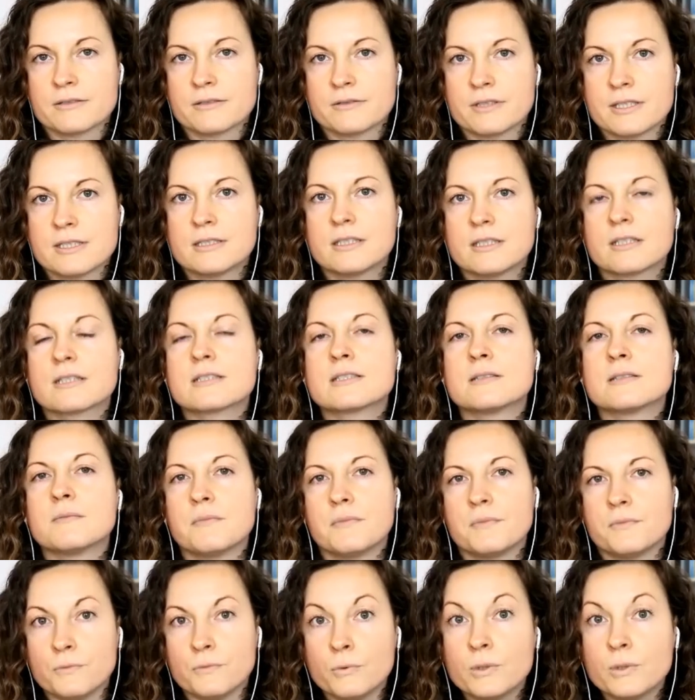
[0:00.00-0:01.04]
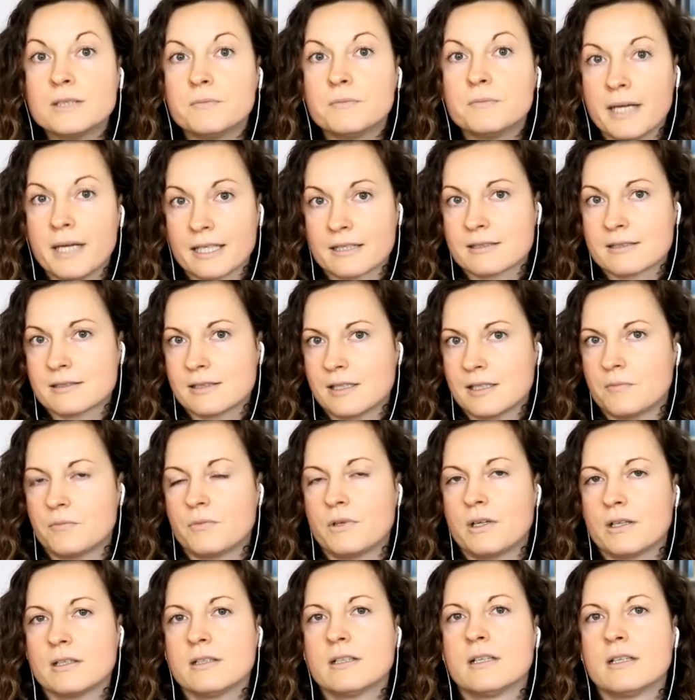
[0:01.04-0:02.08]
characteristics would make
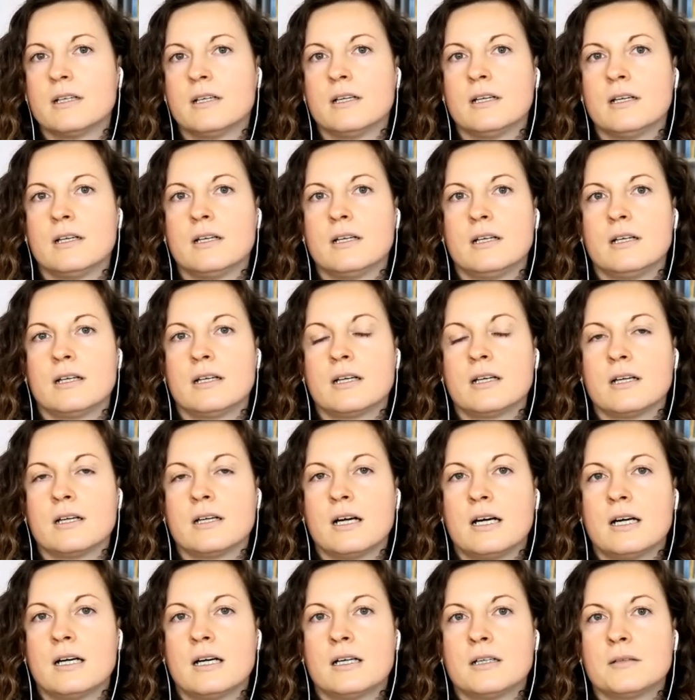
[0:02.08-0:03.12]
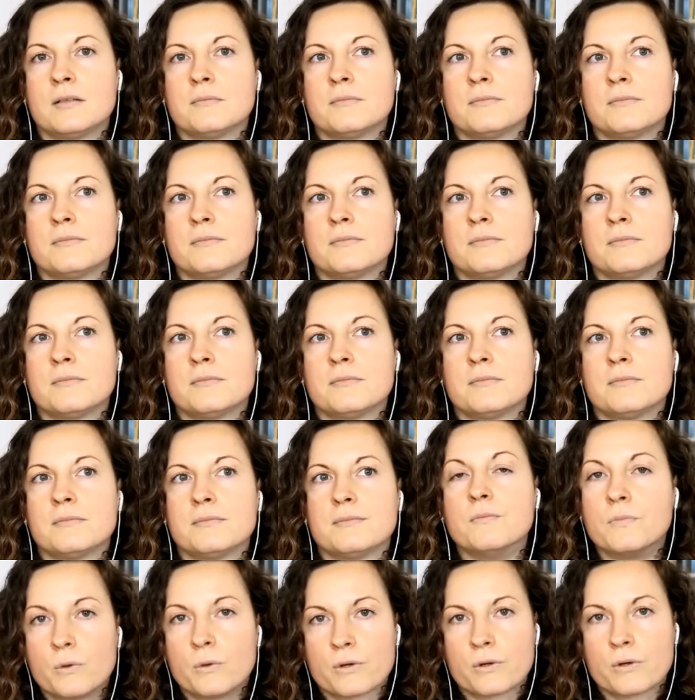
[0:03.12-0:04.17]
someone um,
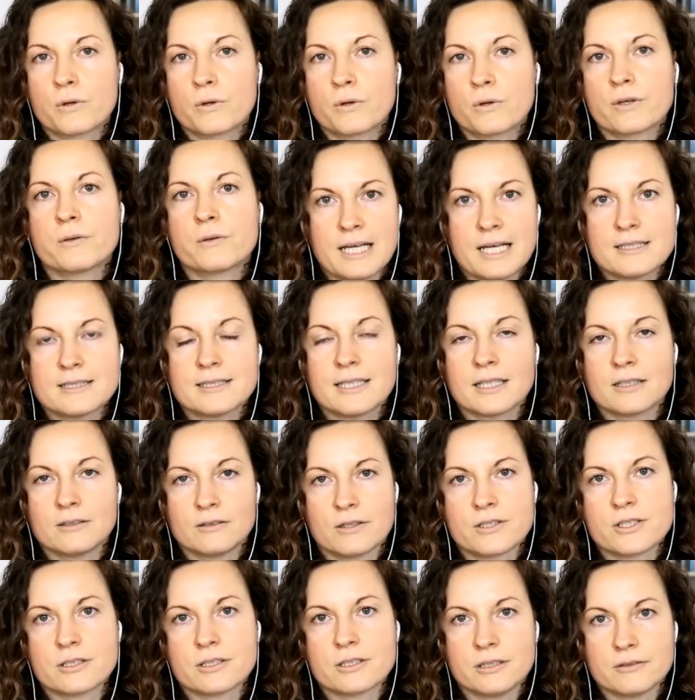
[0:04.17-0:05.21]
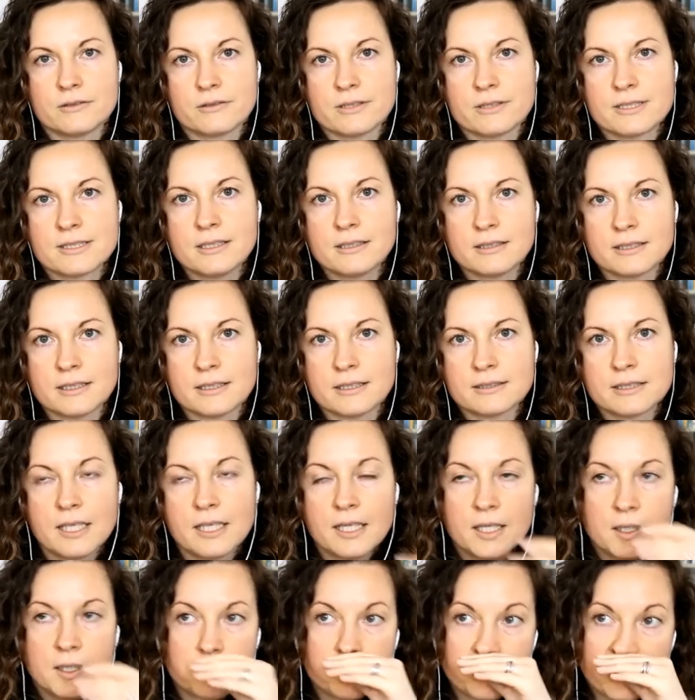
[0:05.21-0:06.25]
more or less psychologically
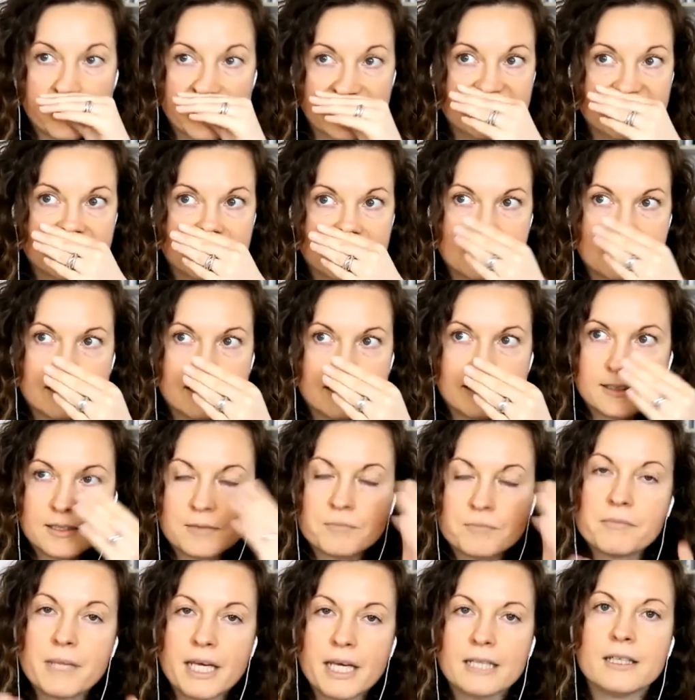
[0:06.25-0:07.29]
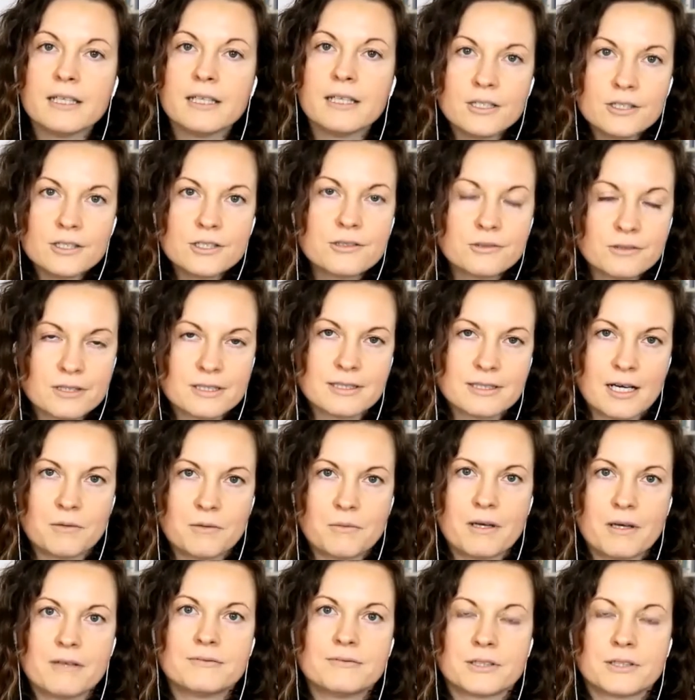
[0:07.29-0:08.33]
resilient but the main issue is
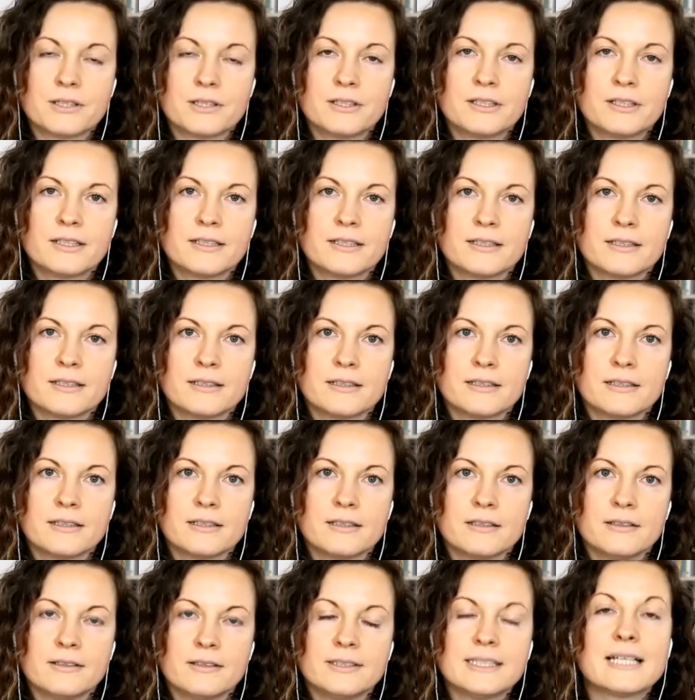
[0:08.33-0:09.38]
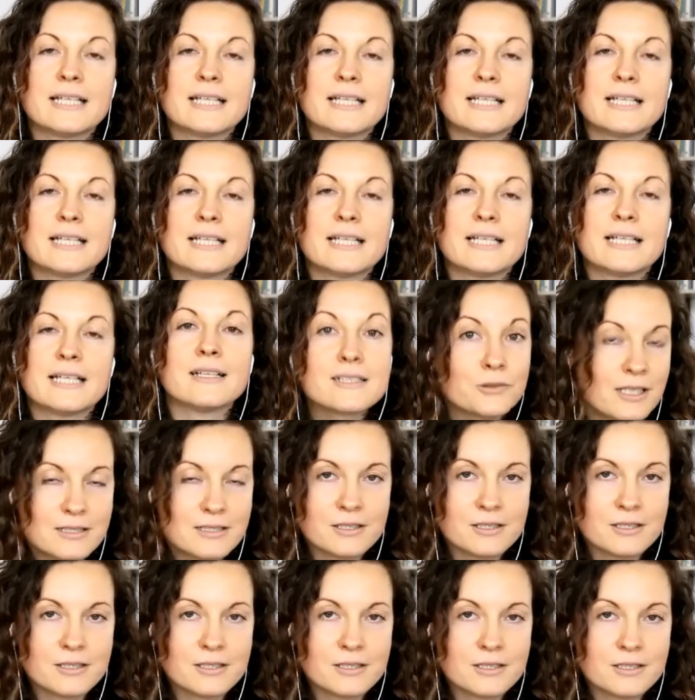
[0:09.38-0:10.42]
however that it is an
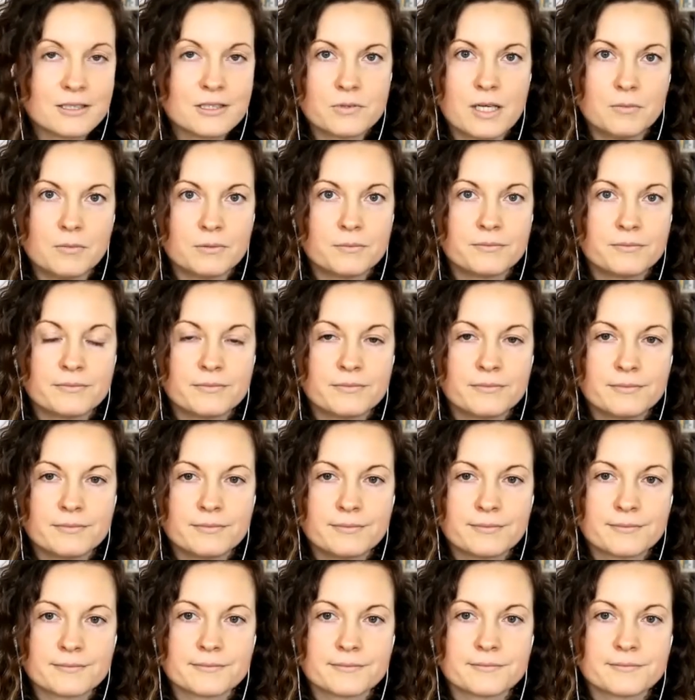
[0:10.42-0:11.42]
organizational problem.